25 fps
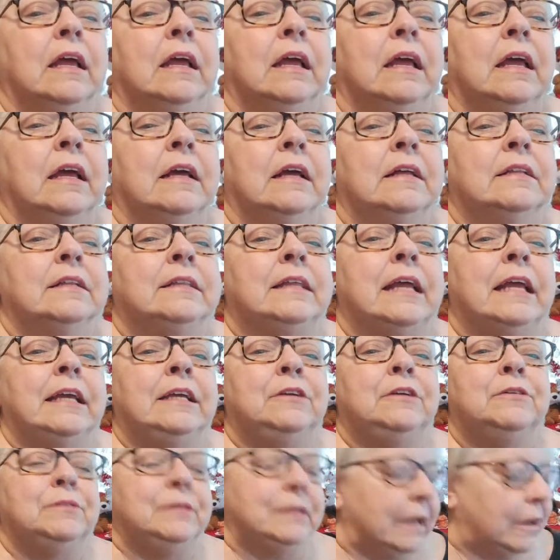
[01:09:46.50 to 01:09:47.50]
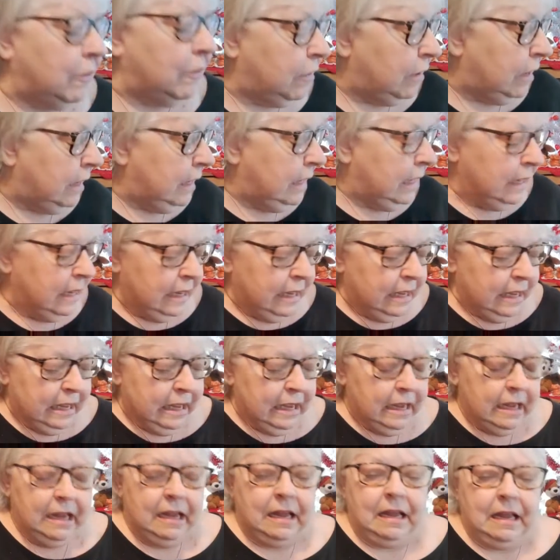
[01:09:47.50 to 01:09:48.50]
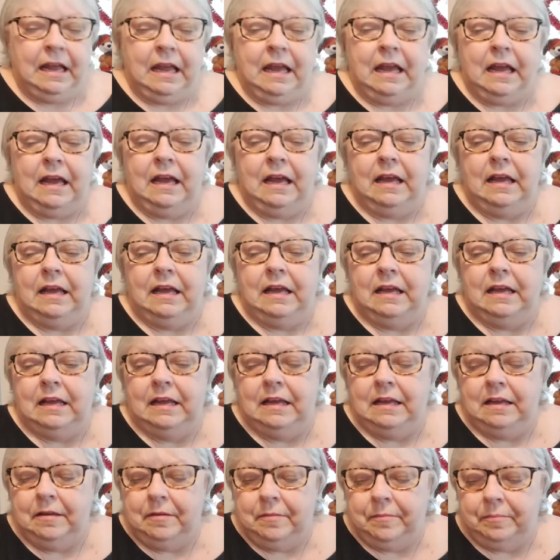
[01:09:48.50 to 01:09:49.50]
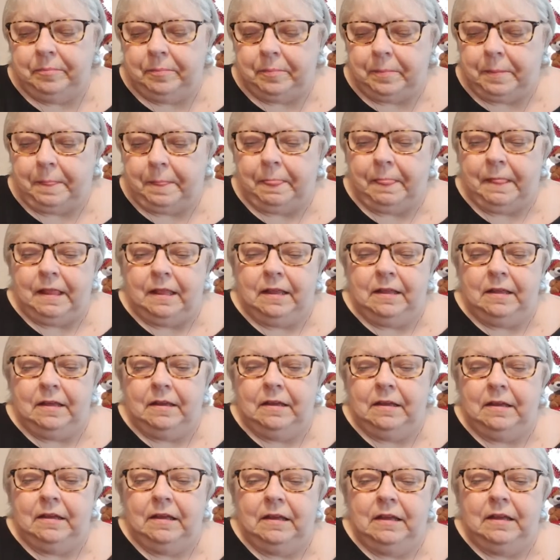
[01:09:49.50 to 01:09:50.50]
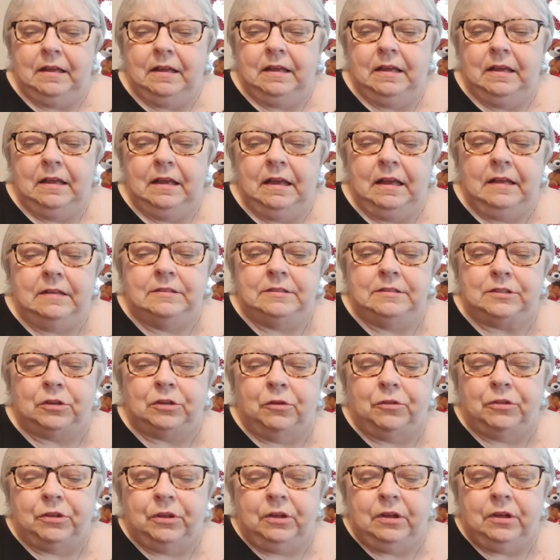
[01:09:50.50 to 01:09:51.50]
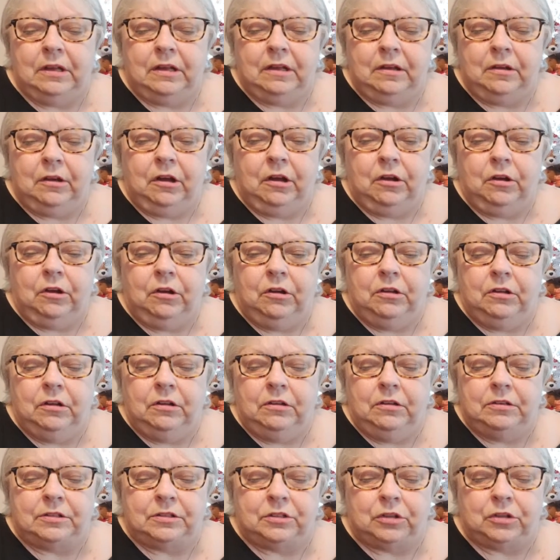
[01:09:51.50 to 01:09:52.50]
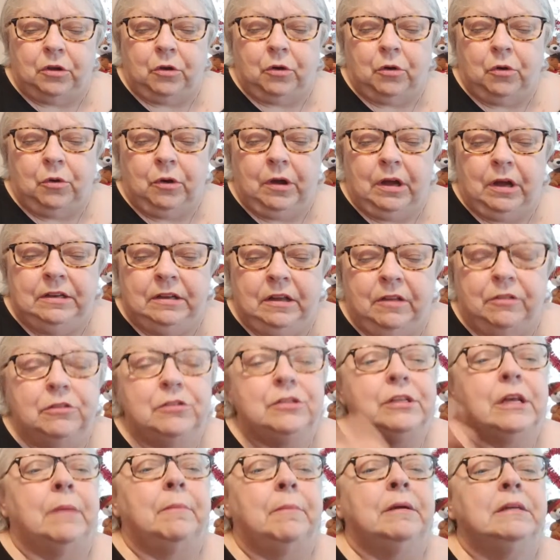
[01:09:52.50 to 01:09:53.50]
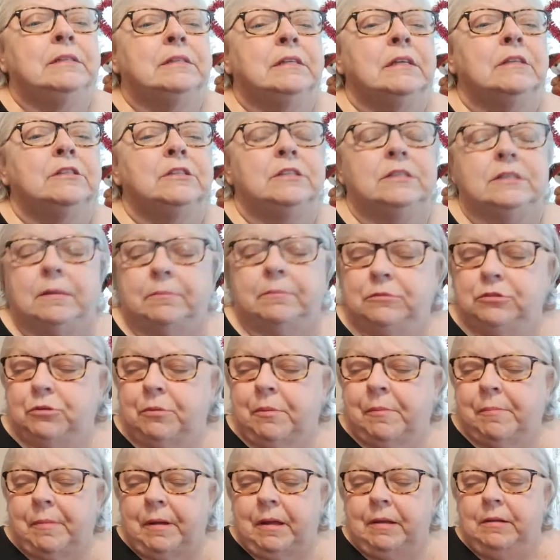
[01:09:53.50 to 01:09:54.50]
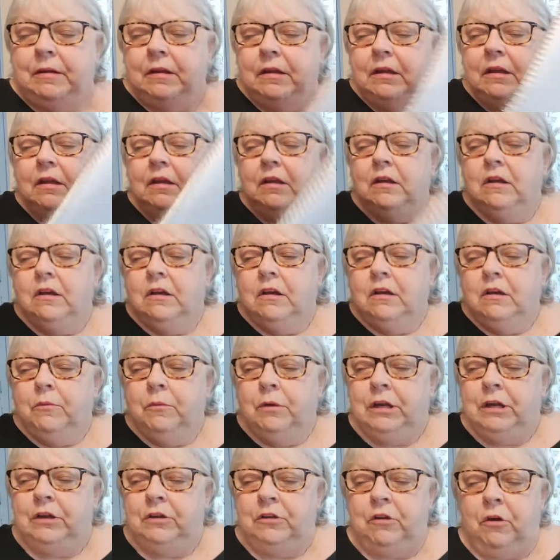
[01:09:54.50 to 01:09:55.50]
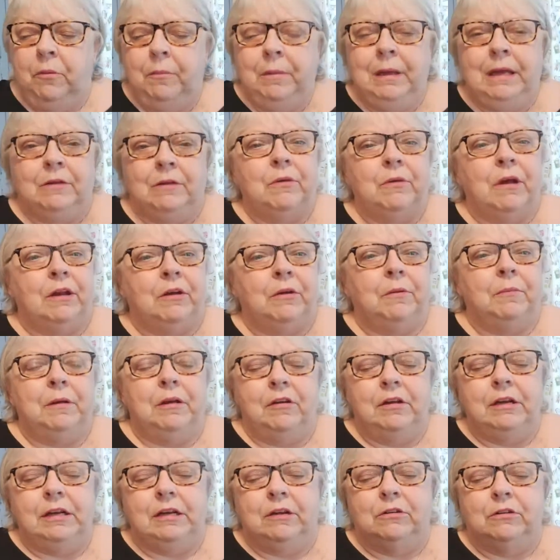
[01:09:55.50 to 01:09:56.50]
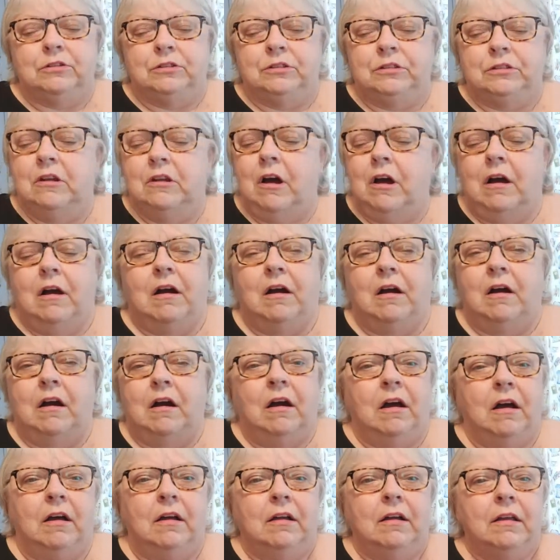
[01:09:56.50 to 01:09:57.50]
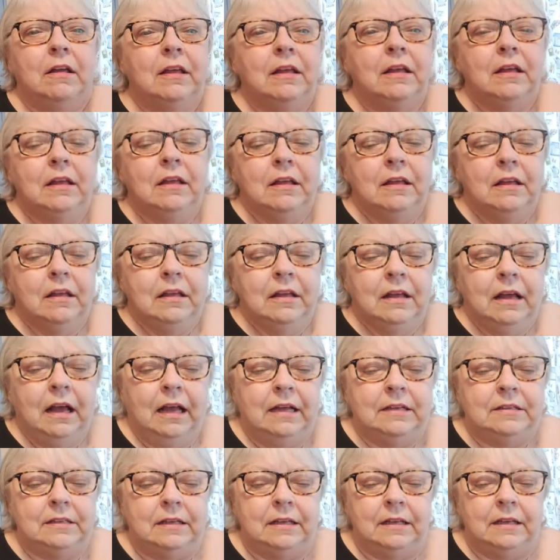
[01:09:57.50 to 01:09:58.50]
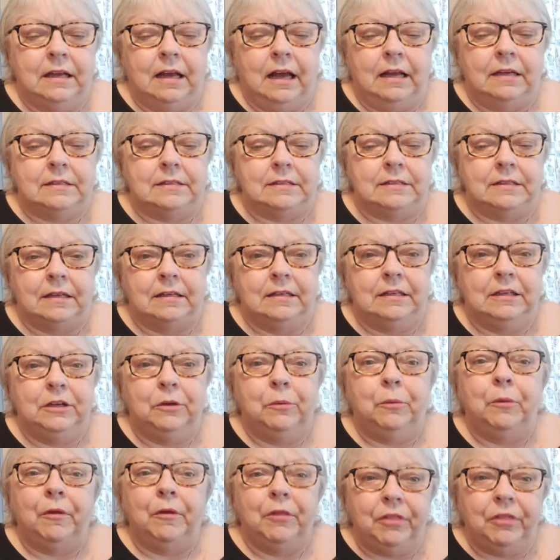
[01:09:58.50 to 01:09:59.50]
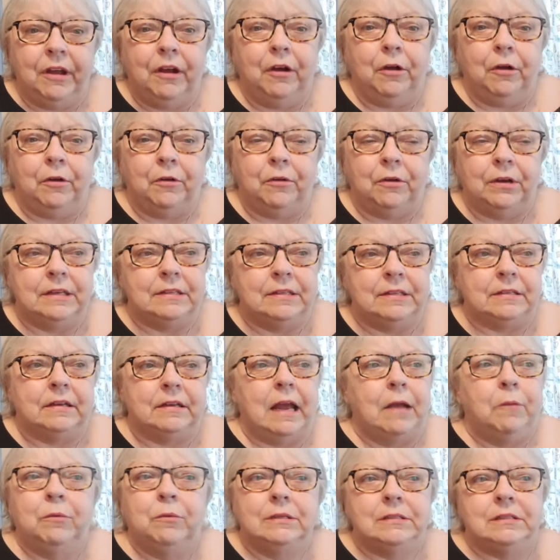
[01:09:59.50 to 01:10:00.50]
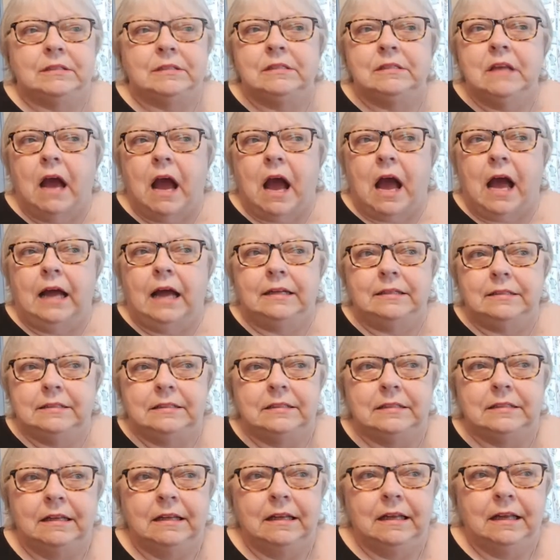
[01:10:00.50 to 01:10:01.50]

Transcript: And thank you, Terry. Yeah, I was I was the one that was sick. And so the so another time I said something to him, but well, you know me and Ron are married. He goes, uh I I said, You were there. He said, I was not.